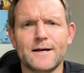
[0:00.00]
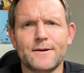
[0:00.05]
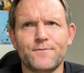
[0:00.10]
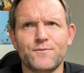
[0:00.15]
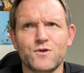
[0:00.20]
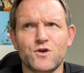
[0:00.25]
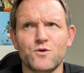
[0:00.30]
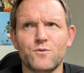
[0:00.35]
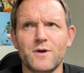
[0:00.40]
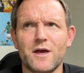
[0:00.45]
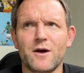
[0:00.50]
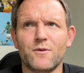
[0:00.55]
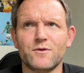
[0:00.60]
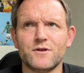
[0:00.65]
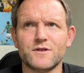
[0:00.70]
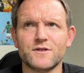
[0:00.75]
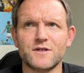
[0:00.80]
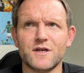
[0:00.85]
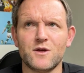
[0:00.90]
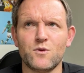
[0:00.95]
You'll be able to
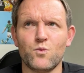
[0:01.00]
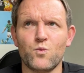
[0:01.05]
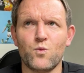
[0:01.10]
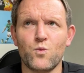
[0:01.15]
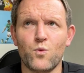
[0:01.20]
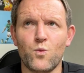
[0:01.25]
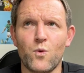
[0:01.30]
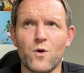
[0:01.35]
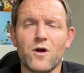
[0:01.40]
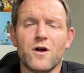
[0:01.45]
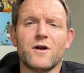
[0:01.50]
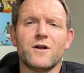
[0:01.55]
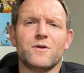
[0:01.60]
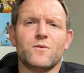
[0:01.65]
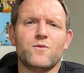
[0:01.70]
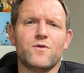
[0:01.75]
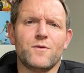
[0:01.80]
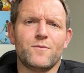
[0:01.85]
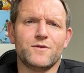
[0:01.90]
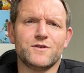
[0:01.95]
see where
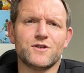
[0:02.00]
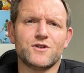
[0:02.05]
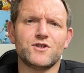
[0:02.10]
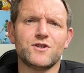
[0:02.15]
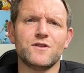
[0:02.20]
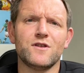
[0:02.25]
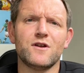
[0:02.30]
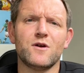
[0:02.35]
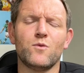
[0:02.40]
the position that